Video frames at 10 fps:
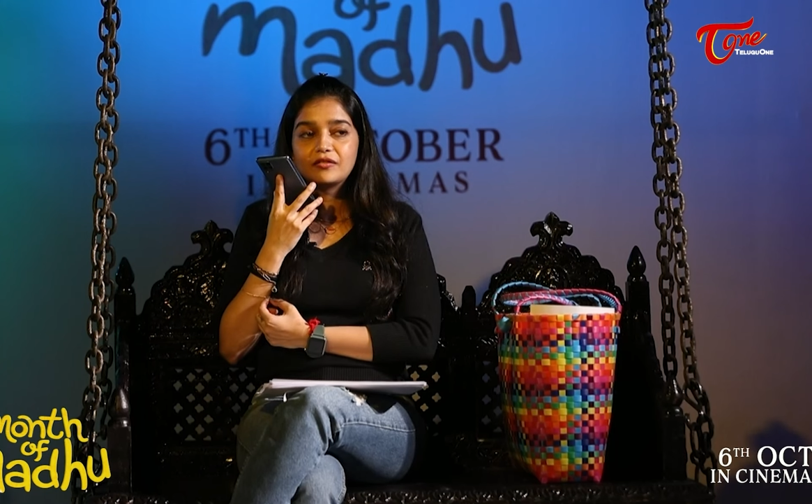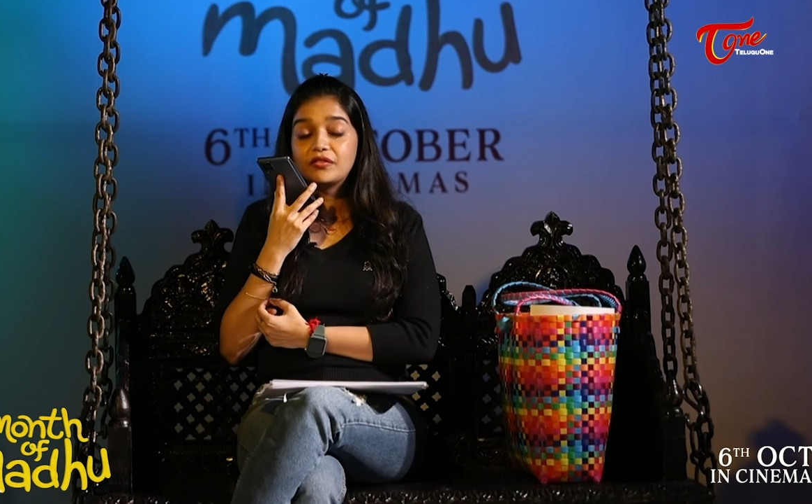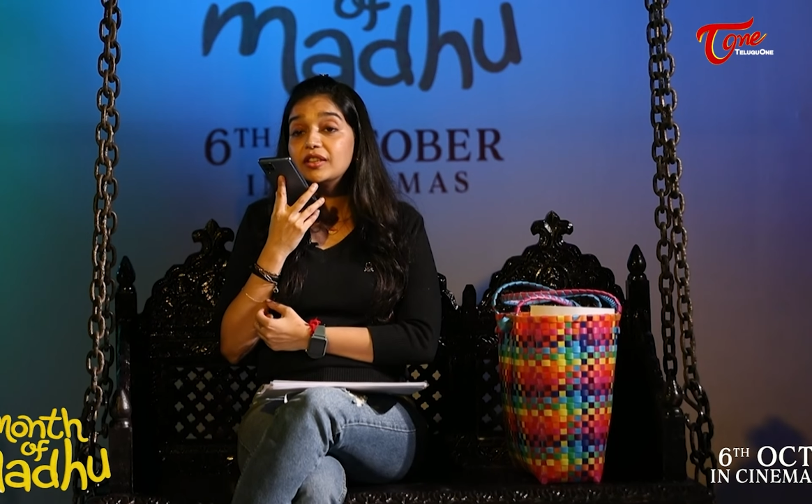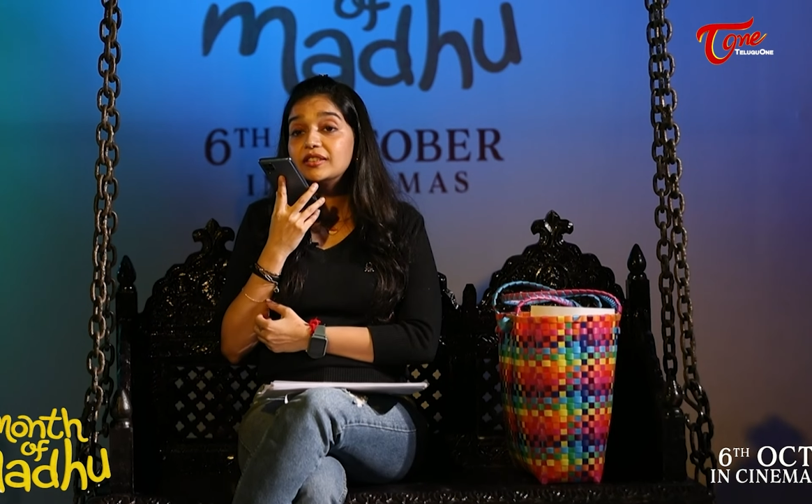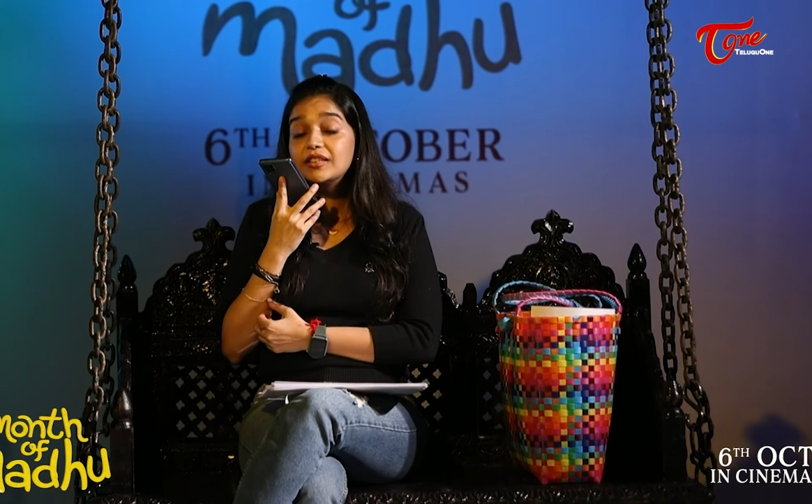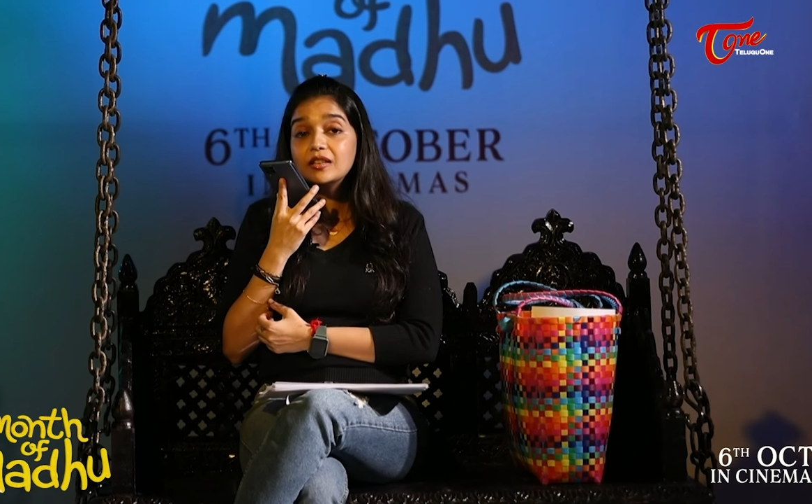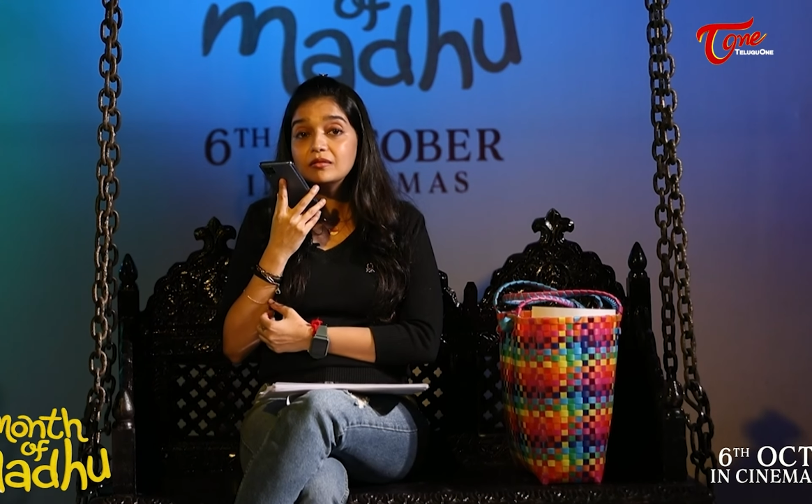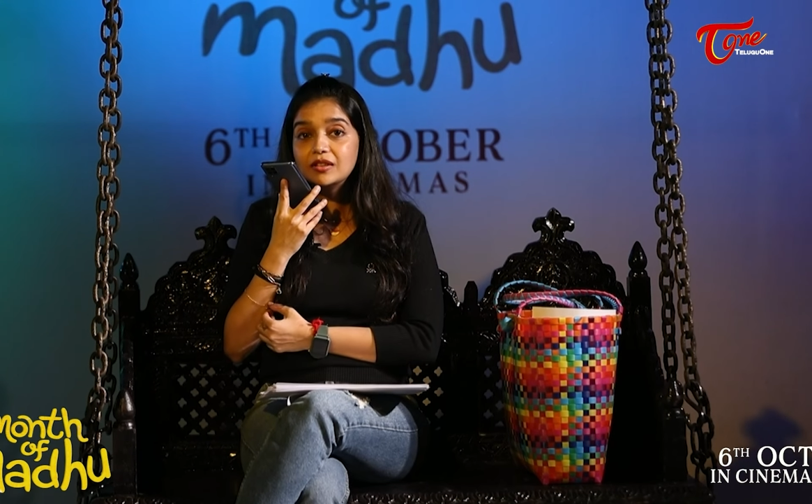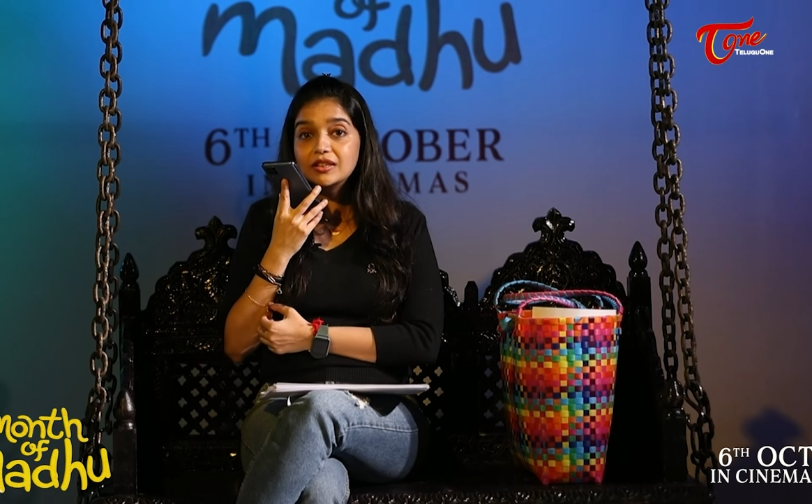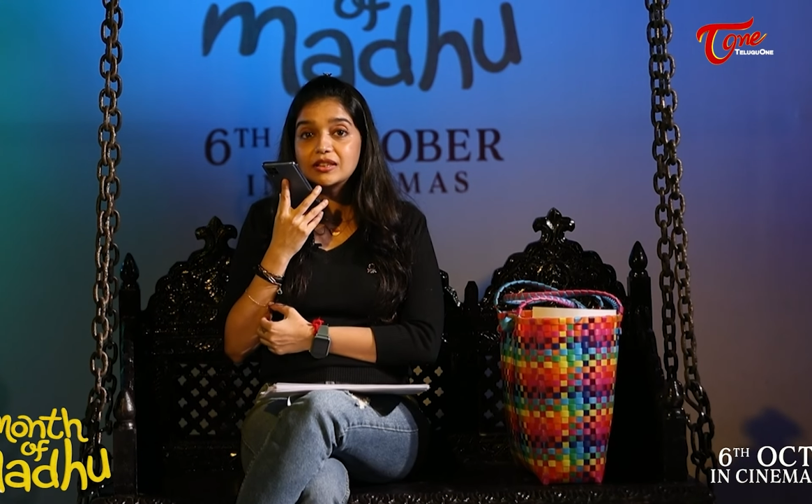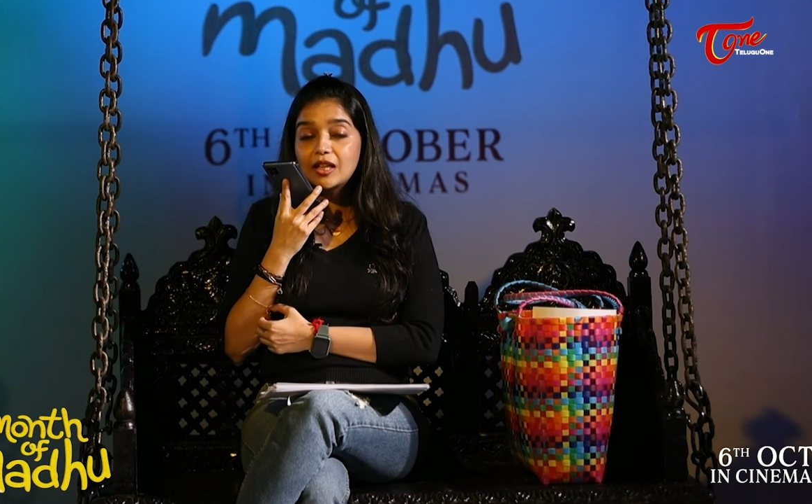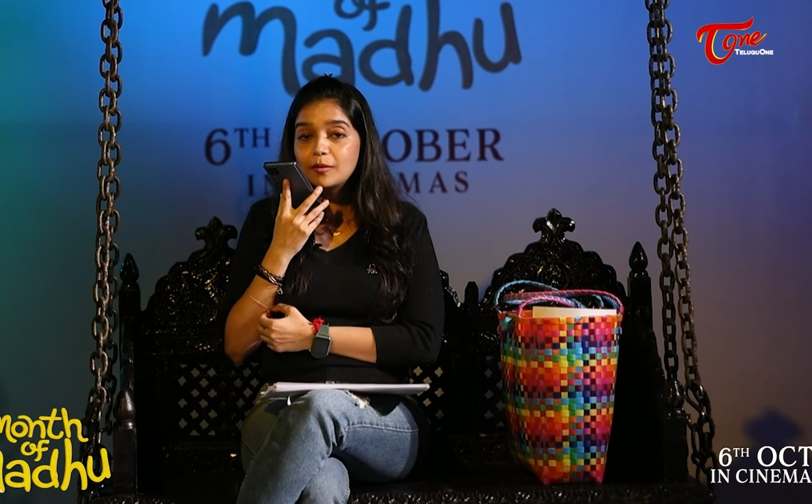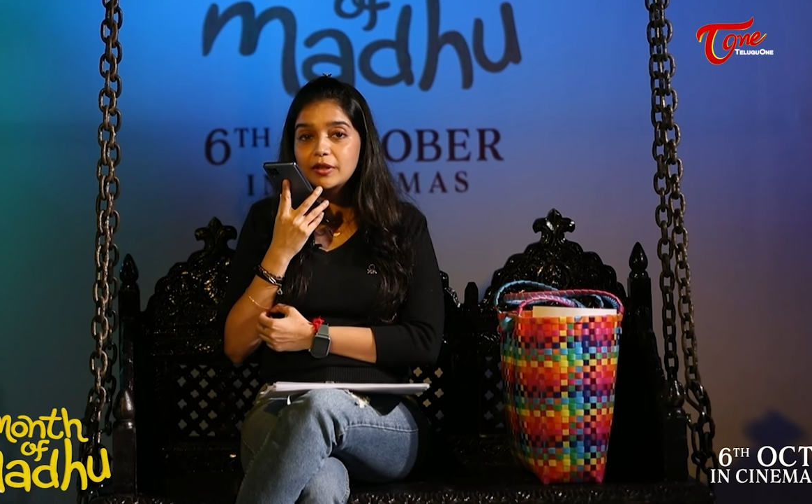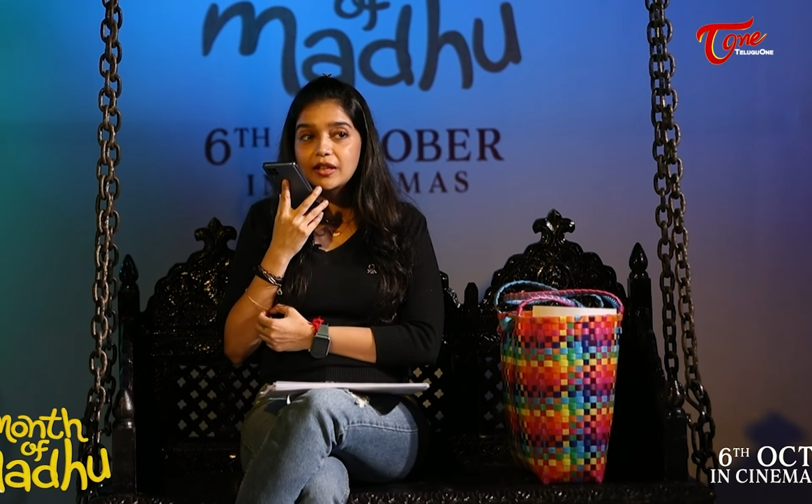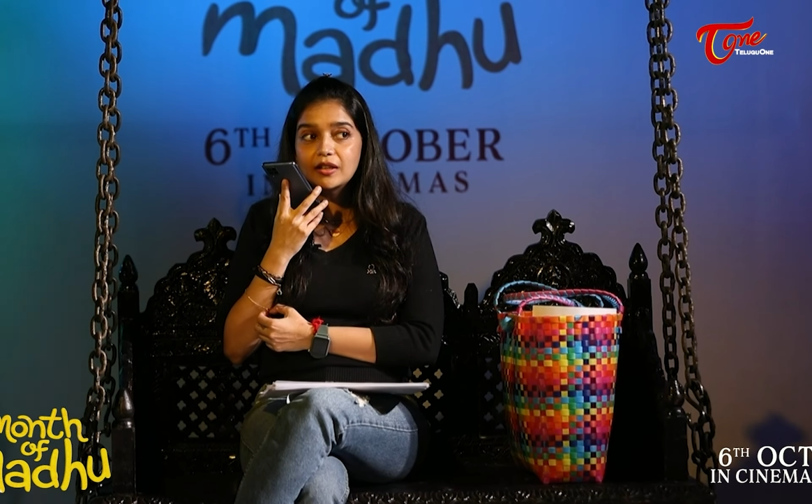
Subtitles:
First thing, disclaimer,